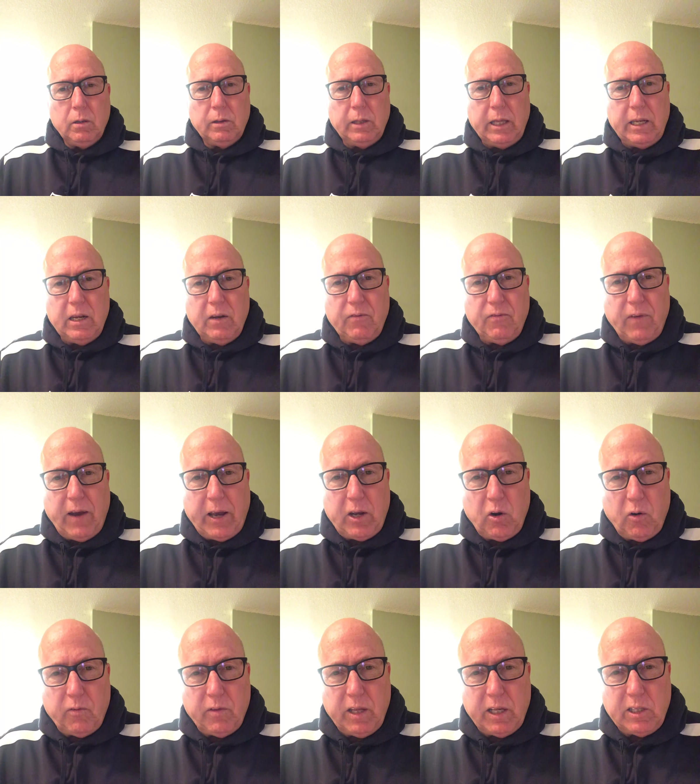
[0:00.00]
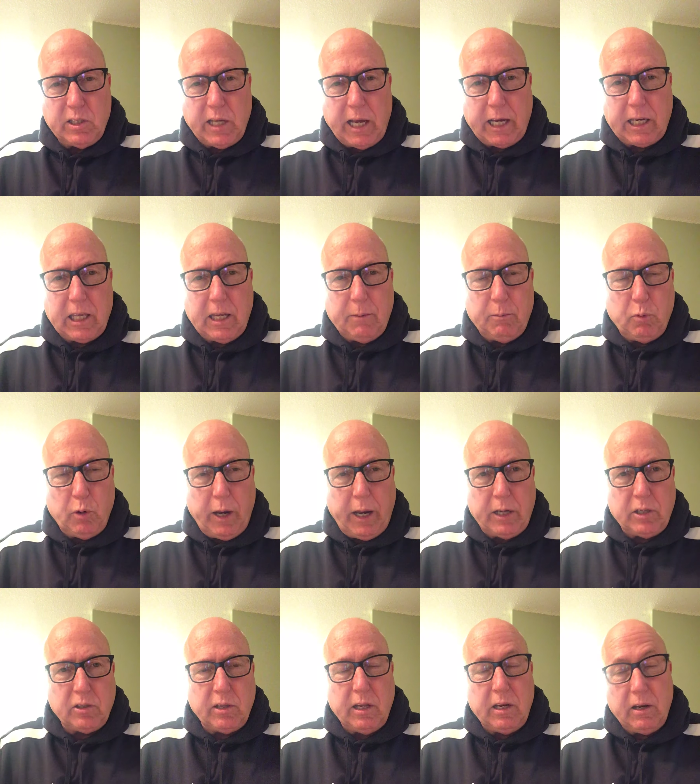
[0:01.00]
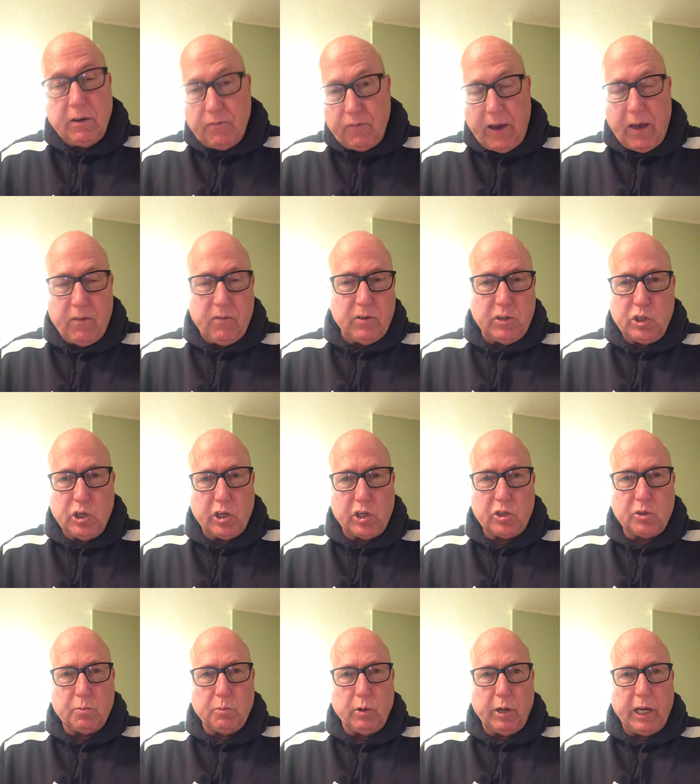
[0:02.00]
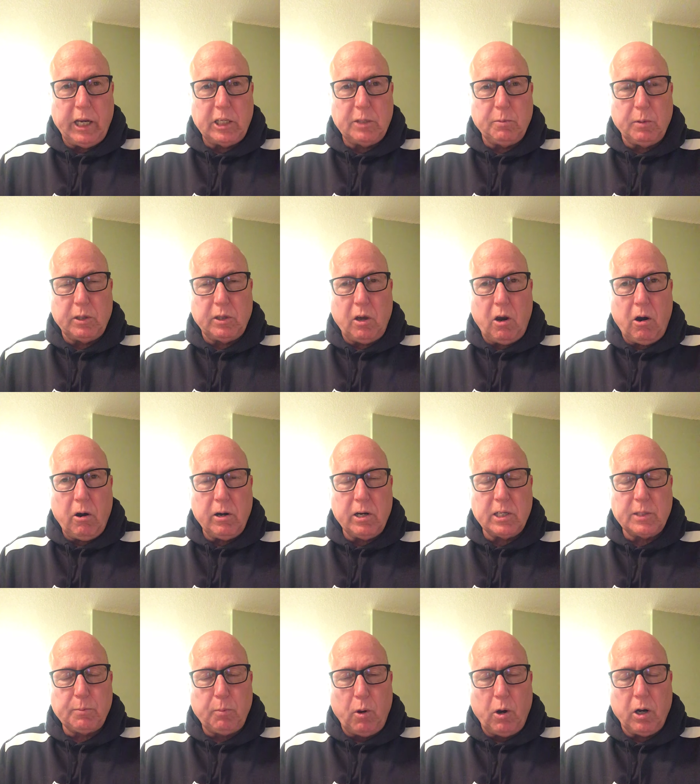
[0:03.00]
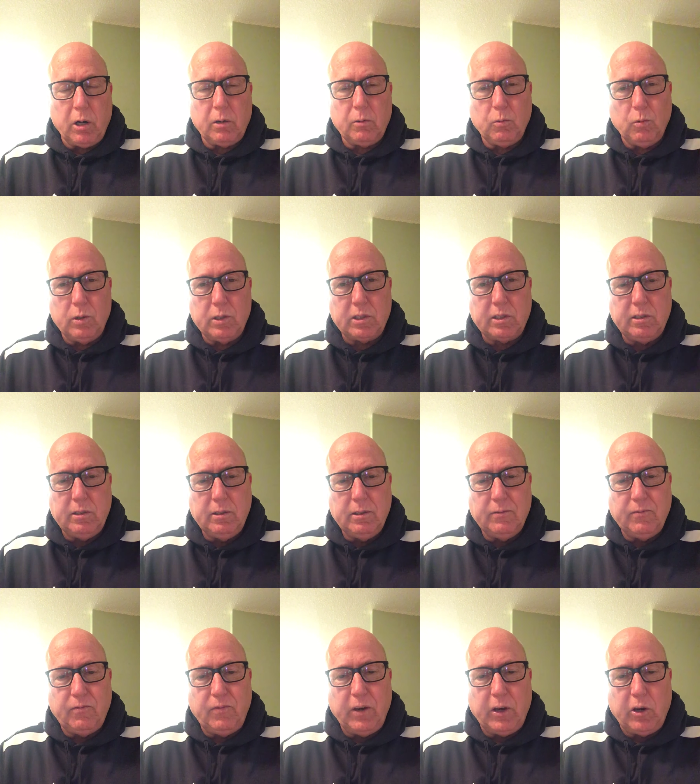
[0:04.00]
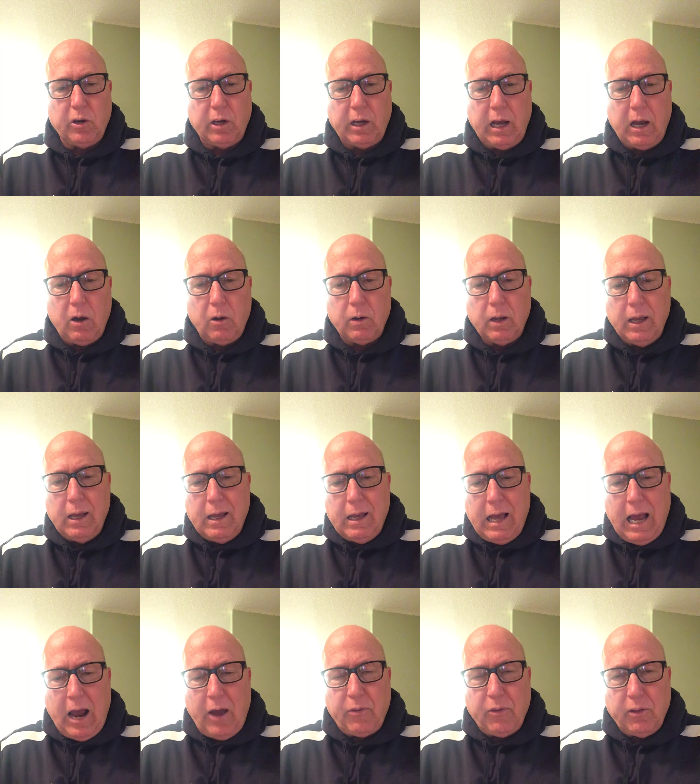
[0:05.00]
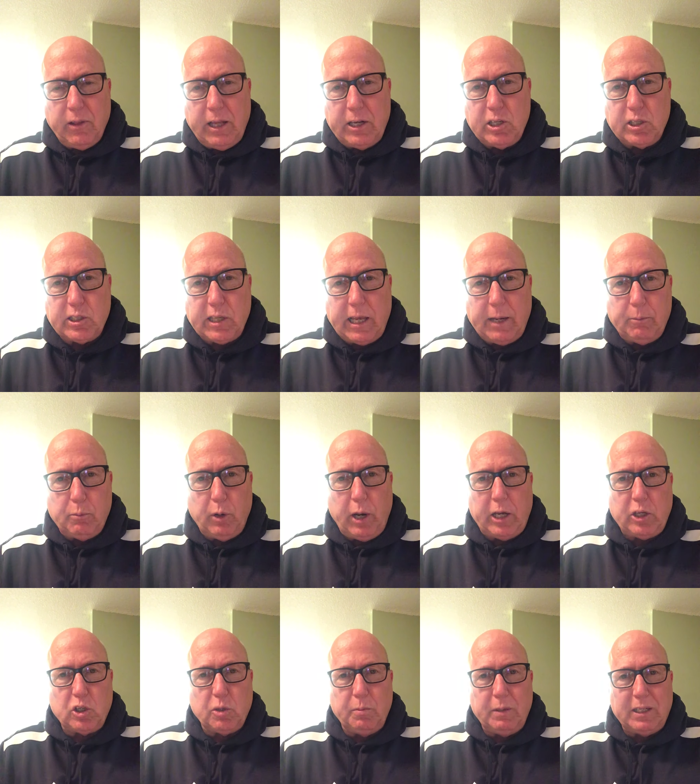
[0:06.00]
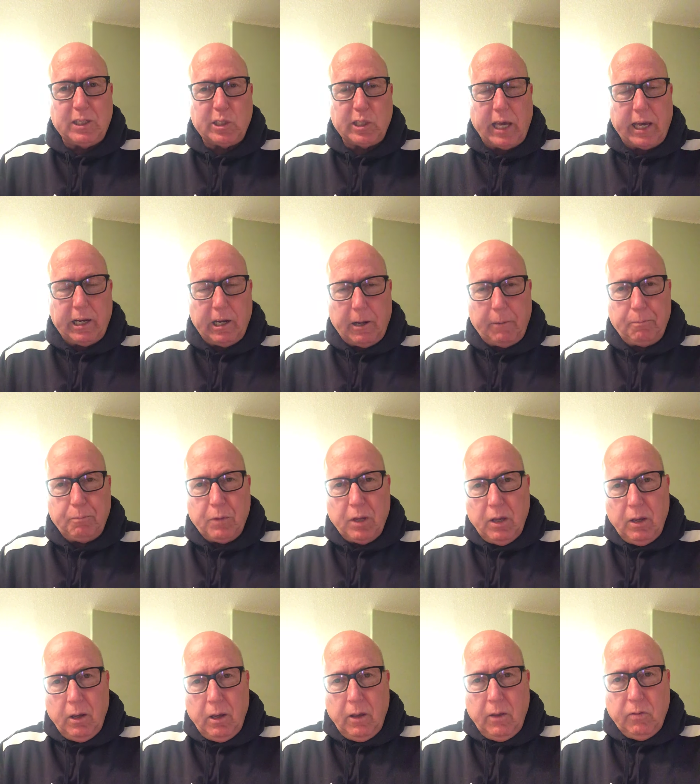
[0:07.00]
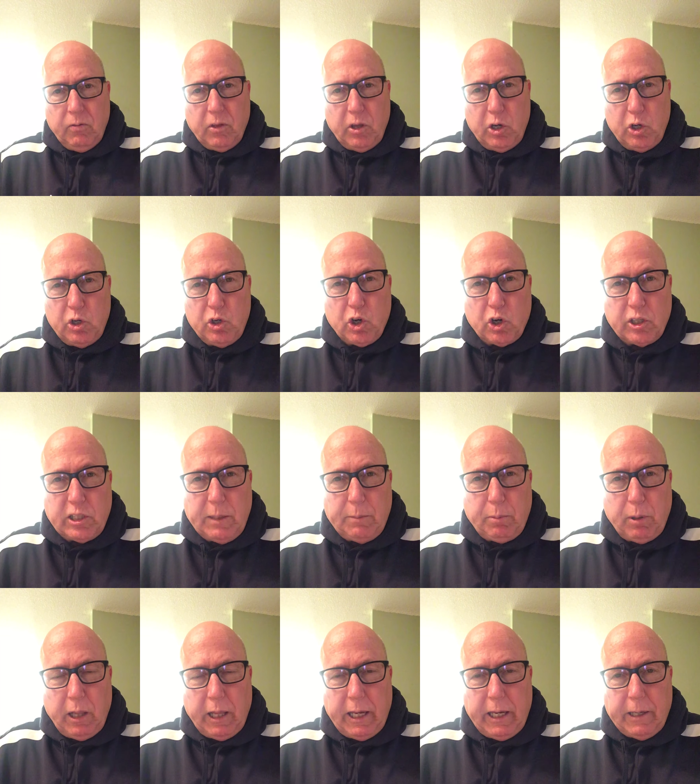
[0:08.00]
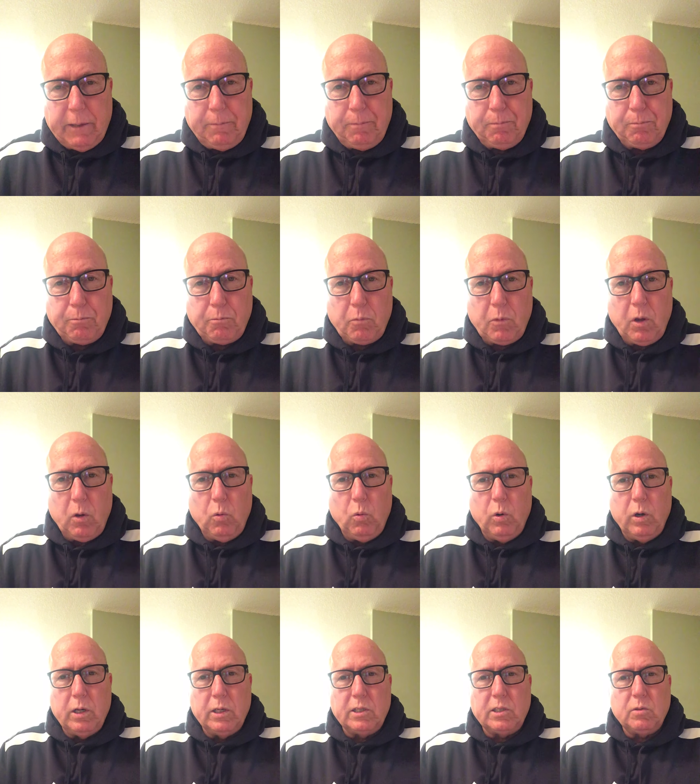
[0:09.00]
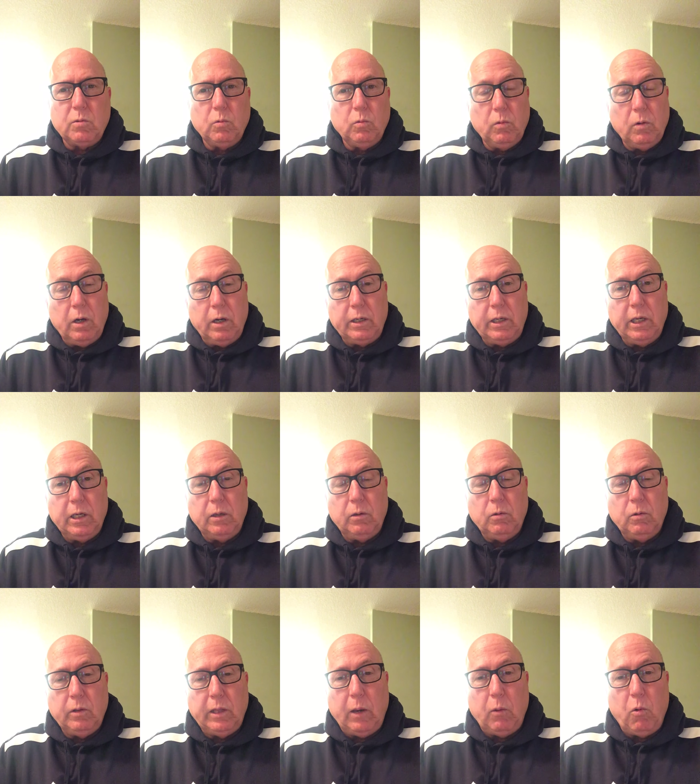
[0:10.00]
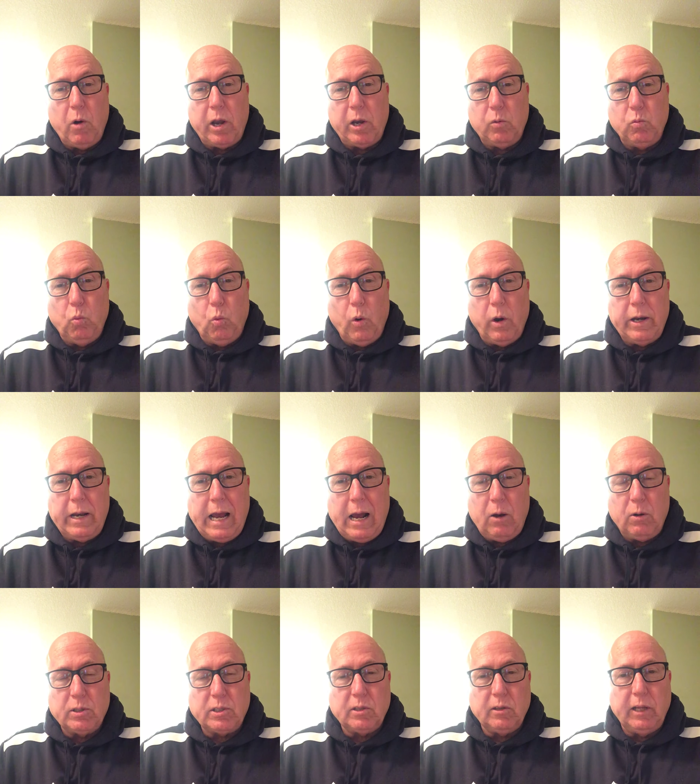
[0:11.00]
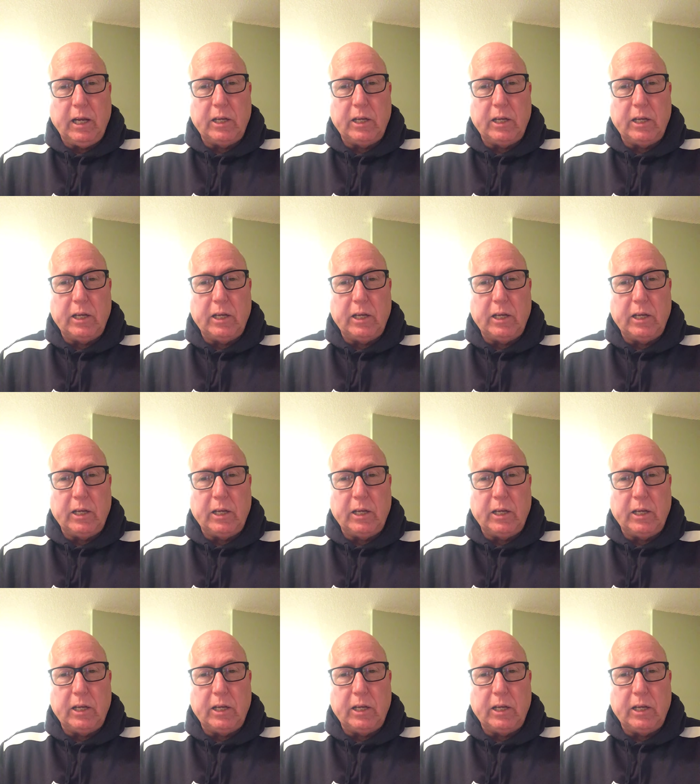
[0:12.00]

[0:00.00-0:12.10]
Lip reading: they did fight over the executive branch, they did fight over the judicial branch, but the hardest part was figuring out how the legislative branch should be set up. The New Jersey plan was, again, they wanted one house